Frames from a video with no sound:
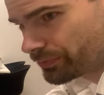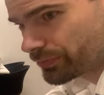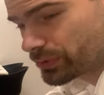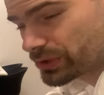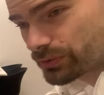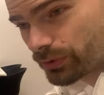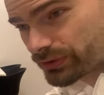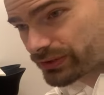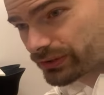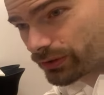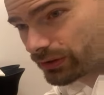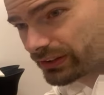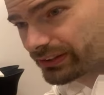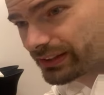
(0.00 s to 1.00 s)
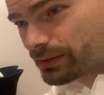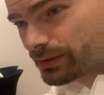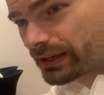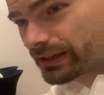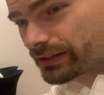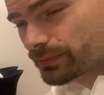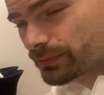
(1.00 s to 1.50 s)
which wasn't only signed
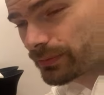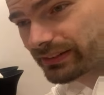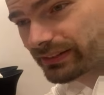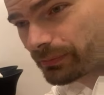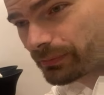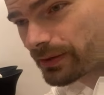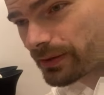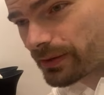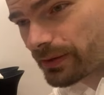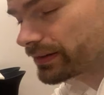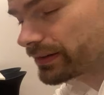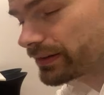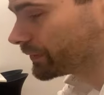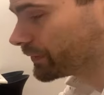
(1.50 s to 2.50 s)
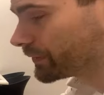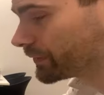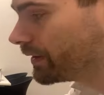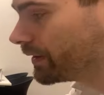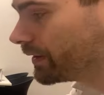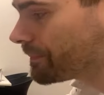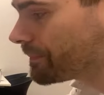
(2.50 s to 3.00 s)
by you but some other parties as well,